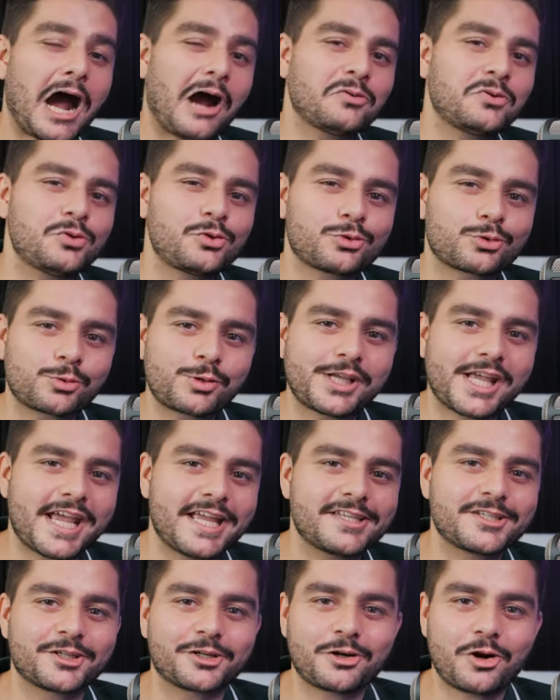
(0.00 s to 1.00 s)
how to
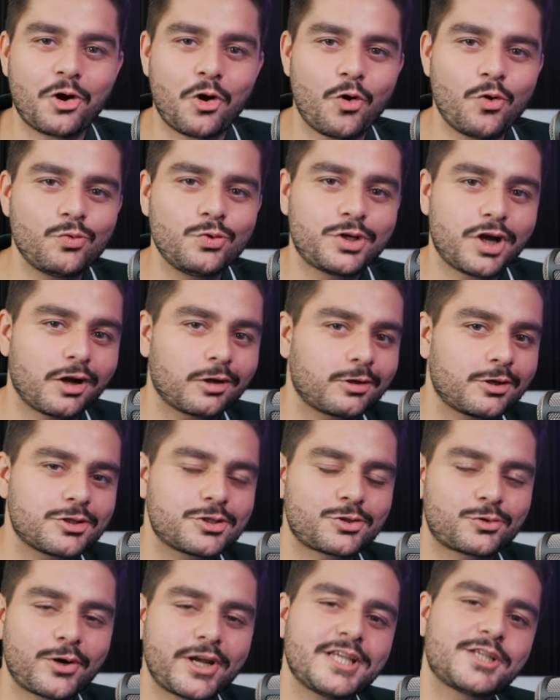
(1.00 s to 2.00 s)
create your own Doctor
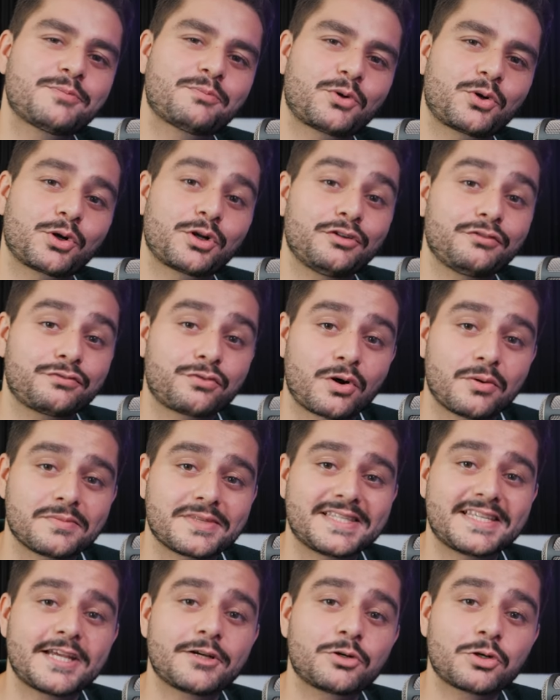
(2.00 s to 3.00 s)
Strange portal from
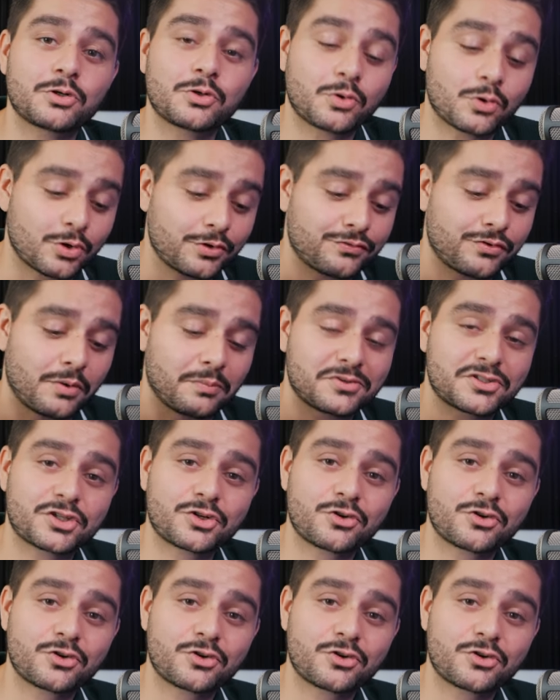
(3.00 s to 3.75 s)
zero or from